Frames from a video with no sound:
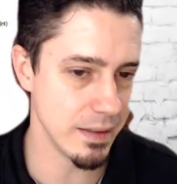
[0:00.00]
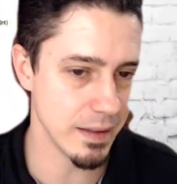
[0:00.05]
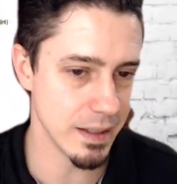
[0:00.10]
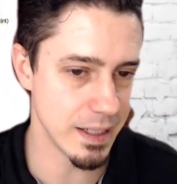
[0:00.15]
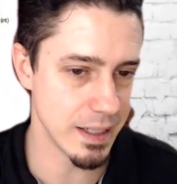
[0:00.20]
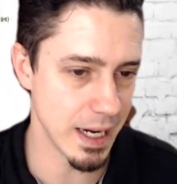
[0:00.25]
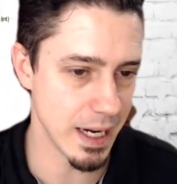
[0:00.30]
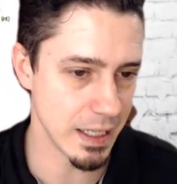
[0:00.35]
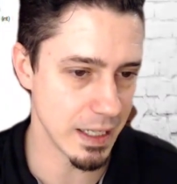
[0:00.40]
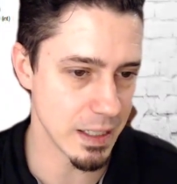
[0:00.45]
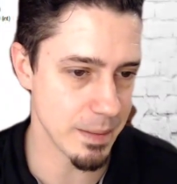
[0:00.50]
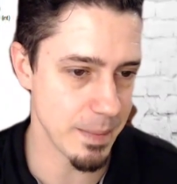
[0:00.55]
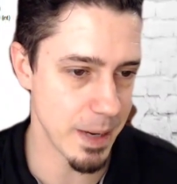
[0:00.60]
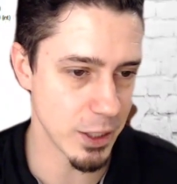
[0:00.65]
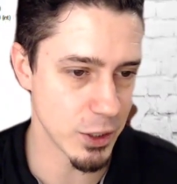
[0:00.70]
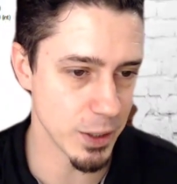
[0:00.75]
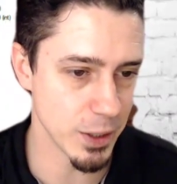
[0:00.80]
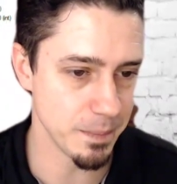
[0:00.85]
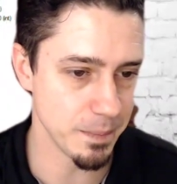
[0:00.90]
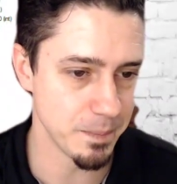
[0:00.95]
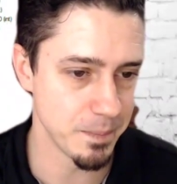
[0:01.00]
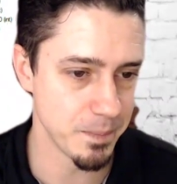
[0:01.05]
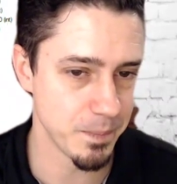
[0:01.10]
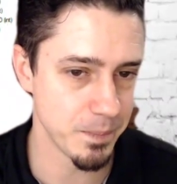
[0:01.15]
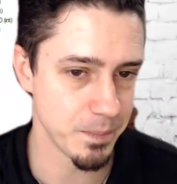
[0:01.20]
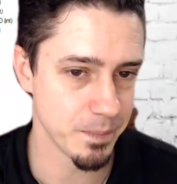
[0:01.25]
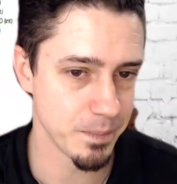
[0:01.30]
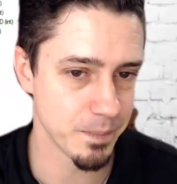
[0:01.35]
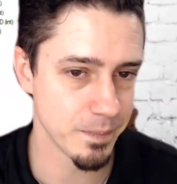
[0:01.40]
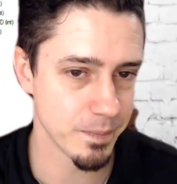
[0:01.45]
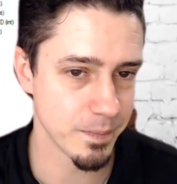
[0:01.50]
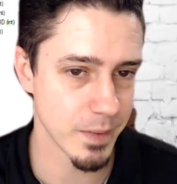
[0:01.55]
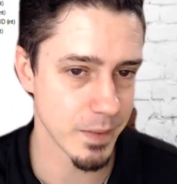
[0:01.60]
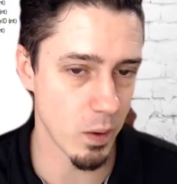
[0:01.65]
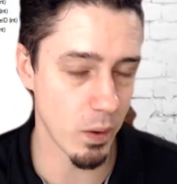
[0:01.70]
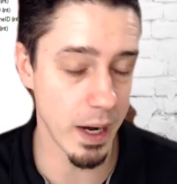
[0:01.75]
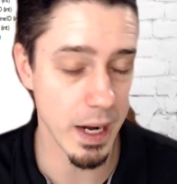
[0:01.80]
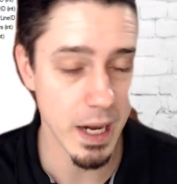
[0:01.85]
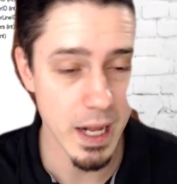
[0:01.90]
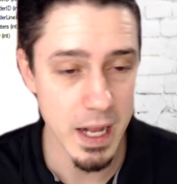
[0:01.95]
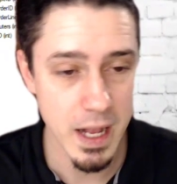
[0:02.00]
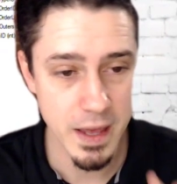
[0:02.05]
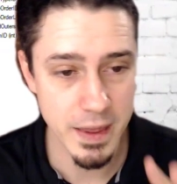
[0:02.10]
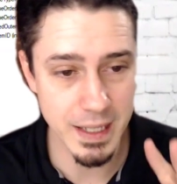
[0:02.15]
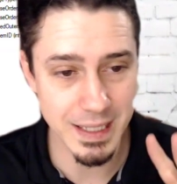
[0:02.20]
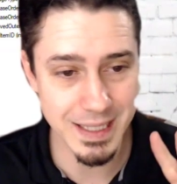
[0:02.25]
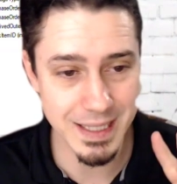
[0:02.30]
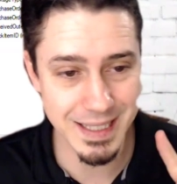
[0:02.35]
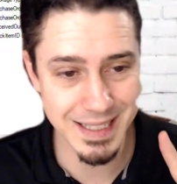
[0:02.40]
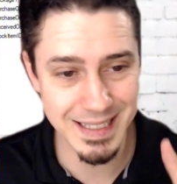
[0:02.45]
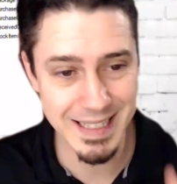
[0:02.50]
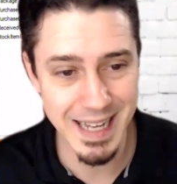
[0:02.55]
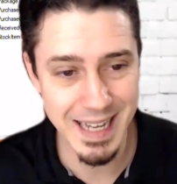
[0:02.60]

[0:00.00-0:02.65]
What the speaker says: in the date dimension. All right, the